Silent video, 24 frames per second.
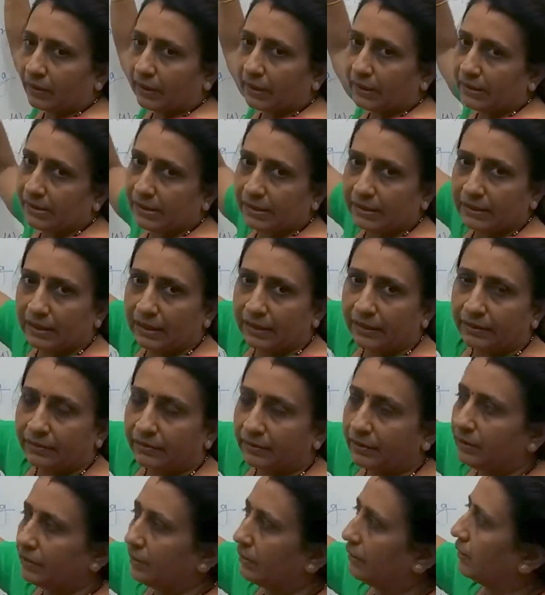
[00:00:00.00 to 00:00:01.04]
Is it
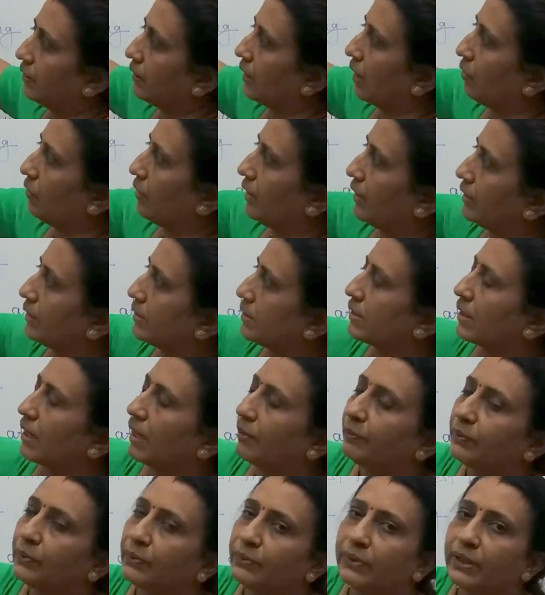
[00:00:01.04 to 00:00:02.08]
clear? Now let us
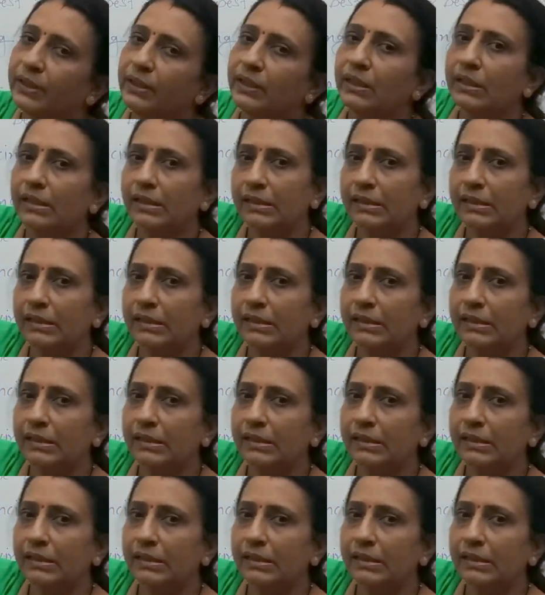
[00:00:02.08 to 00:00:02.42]
come to the